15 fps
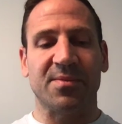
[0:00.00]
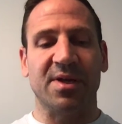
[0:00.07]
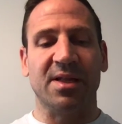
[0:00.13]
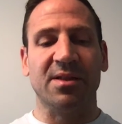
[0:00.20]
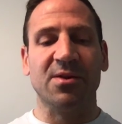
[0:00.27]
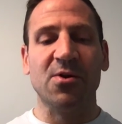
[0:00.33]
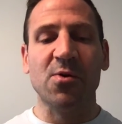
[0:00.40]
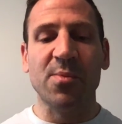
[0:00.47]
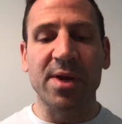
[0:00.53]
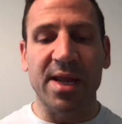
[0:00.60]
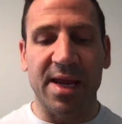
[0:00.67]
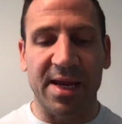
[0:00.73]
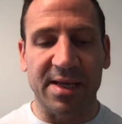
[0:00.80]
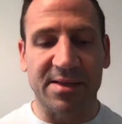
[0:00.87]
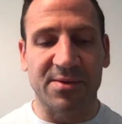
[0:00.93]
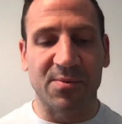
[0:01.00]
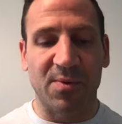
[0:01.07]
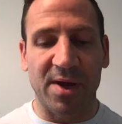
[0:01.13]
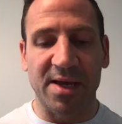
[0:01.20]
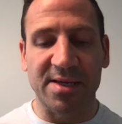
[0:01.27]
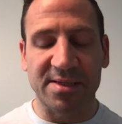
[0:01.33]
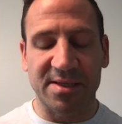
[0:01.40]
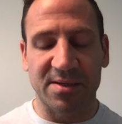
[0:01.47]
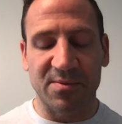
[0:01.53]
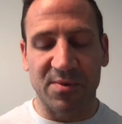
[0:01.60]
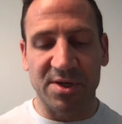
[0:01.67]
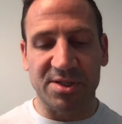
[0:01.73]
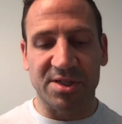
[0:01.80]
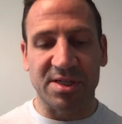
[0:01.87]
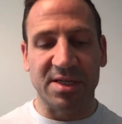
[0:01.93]
illuminate the ways in
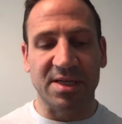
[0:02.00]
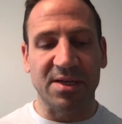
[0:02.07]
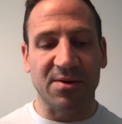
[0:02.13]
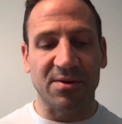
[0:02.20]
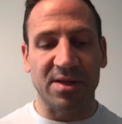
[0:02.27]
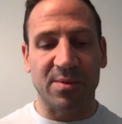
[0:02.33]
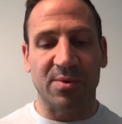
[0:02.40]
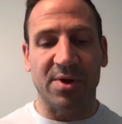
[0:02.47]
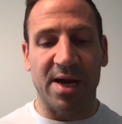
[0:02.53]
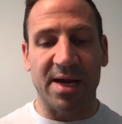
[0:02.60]
which neoliberal